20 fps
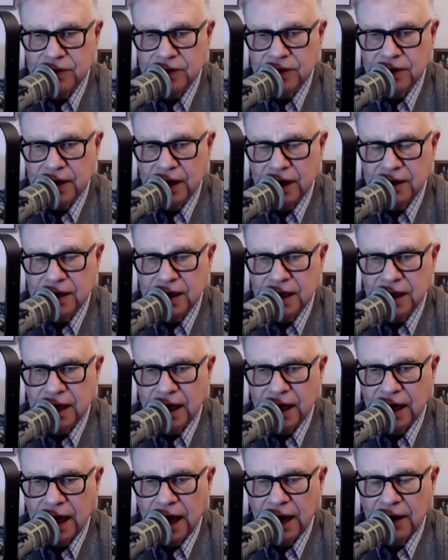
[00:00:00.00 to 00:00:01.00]

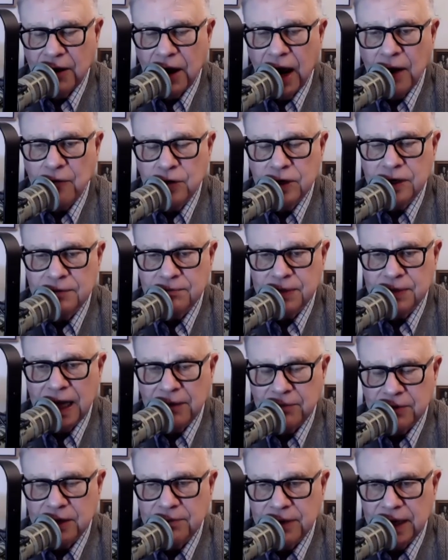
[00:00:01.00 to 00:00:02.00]
I wouldn't be
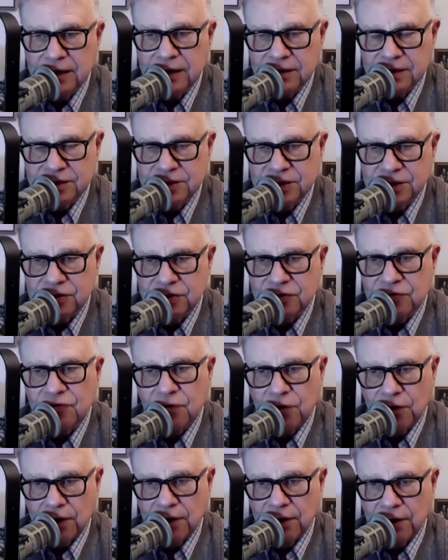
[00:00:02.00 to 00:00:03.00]
able to make a decision
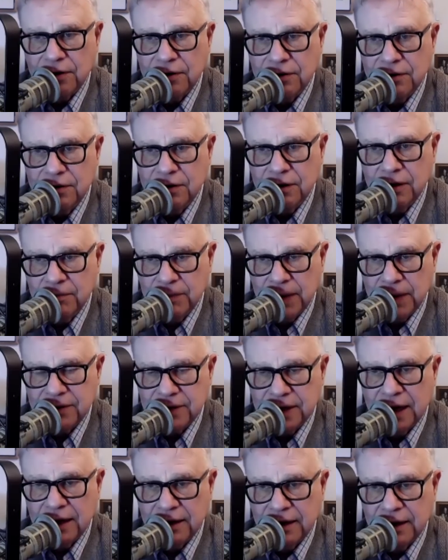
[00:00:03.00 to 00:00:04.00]
for her about
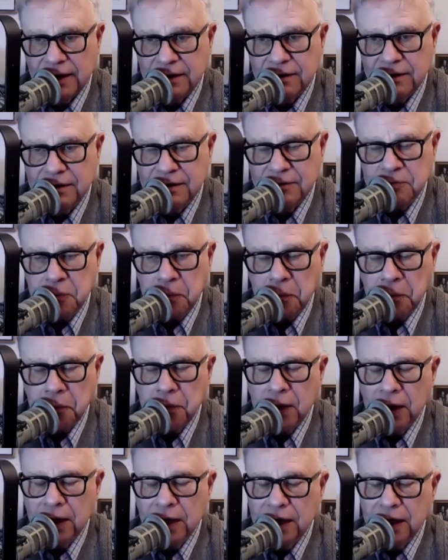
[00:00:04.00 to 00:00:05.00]
dying.
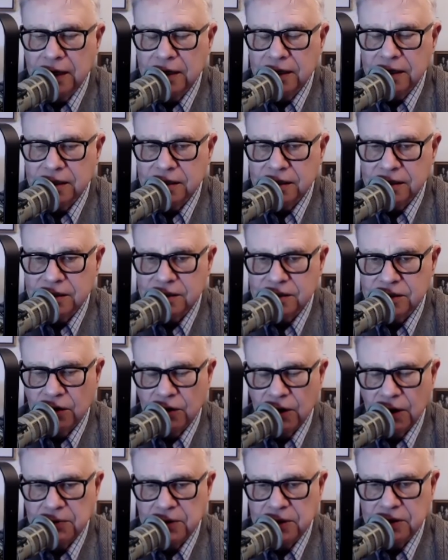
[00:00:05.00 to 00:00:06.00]
So
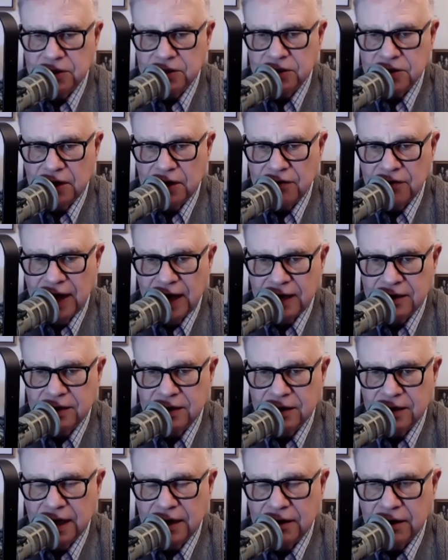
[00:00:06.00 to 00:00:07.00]
I would just have had to
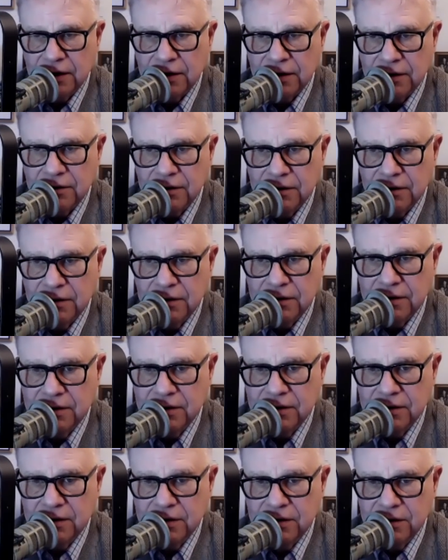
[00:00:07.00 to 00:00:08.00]
let her
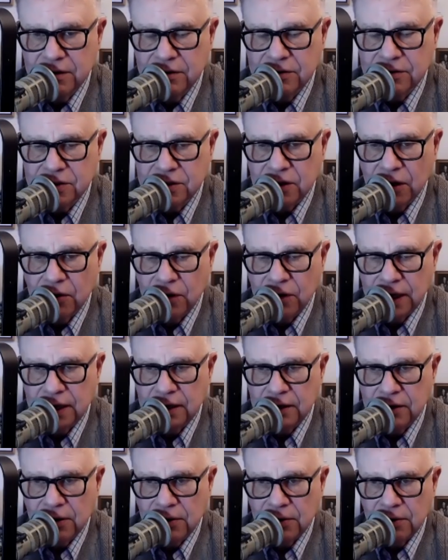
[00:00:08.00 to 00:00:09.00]
slowly
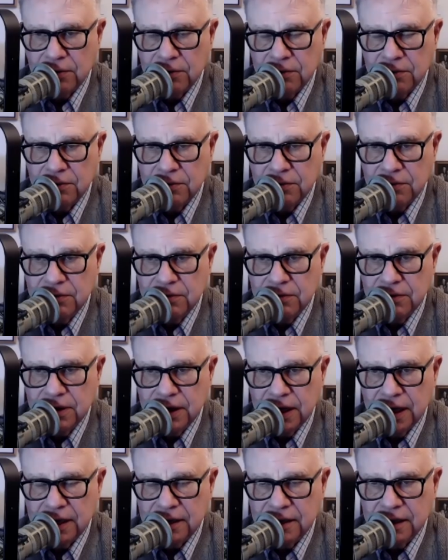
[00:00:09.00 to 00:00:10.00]
go.
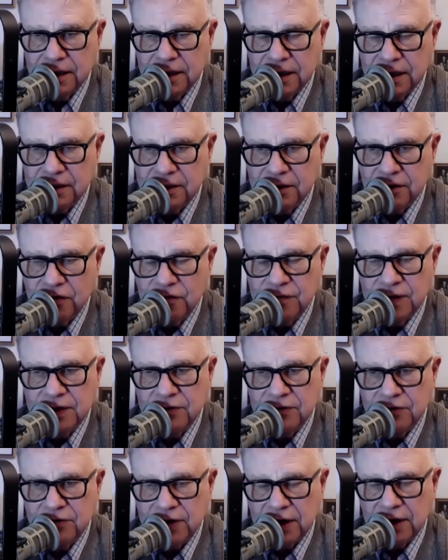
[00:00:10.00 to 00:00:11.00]
And that could have been
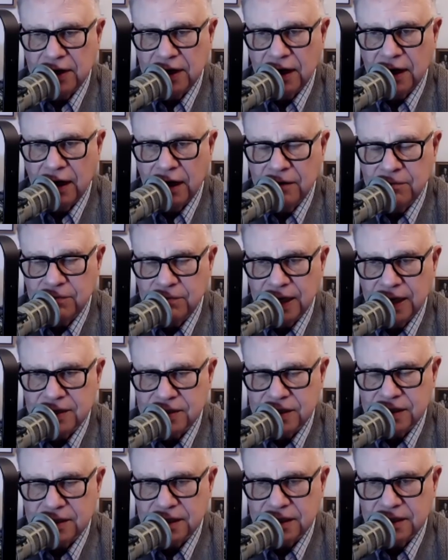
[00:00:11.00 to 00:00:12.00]
a very
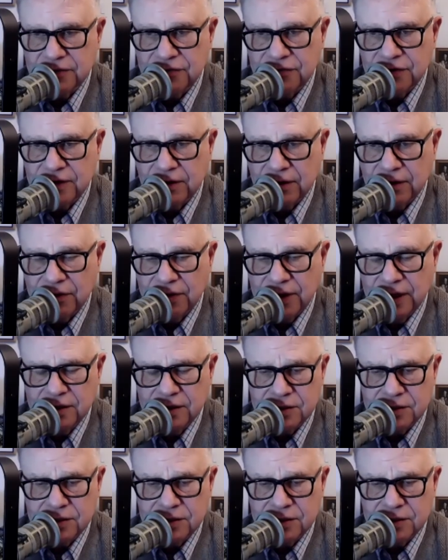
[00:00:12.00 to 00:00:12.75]
unpleasant and difficult thing.